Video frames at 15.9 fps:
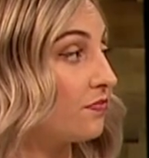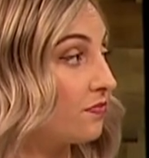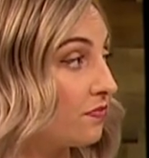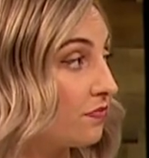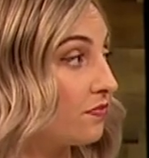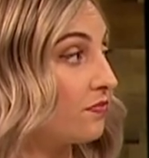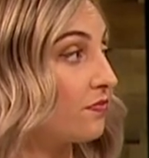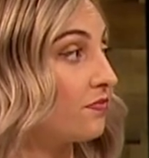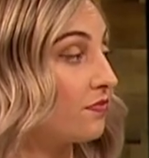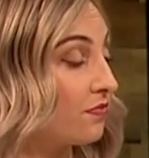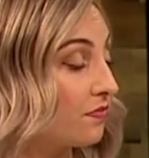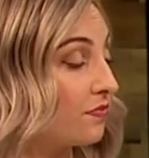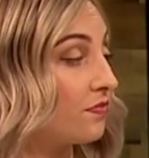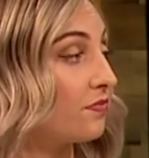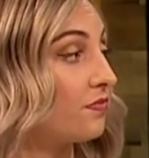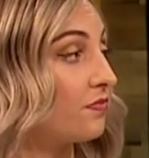
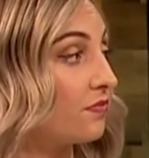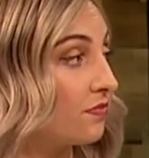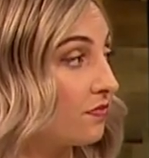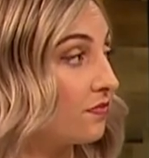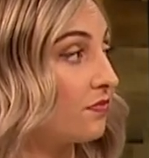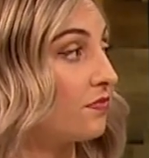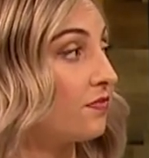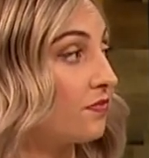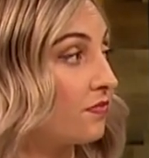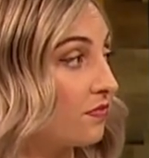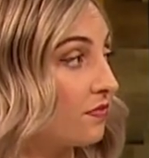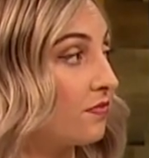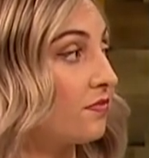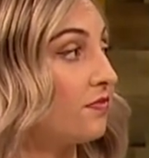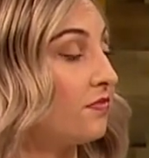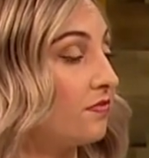
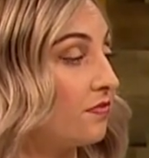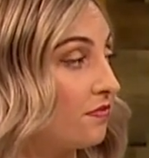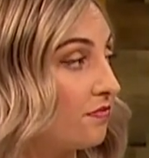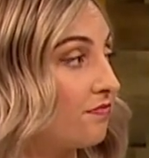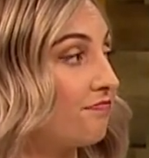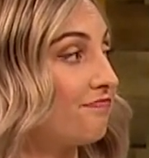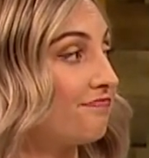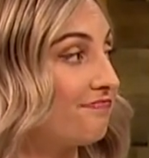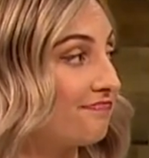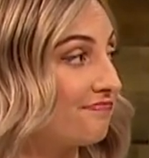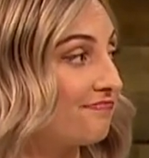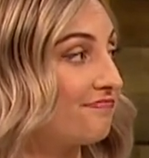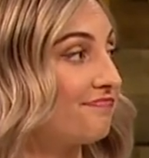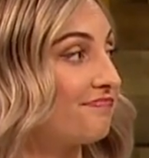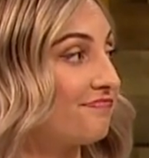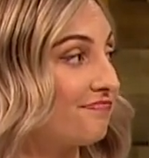
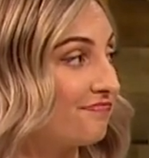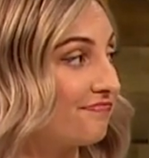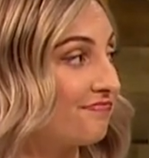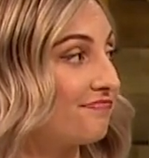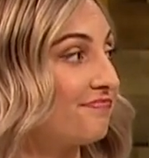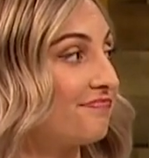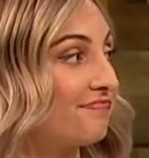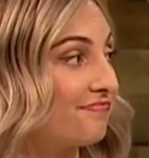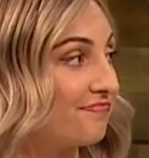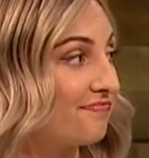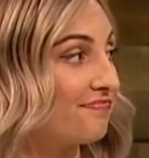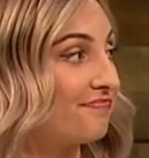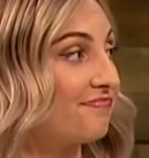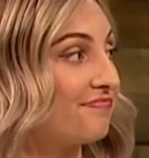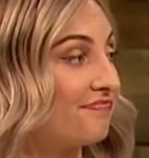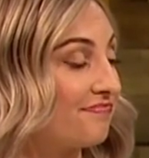
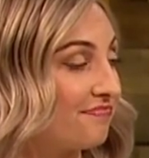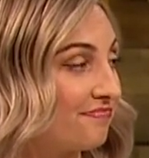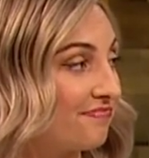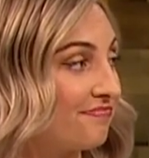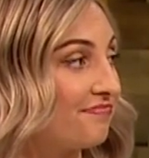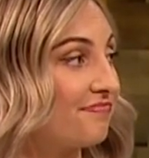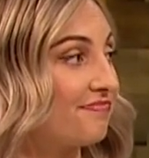The person shown says nothing.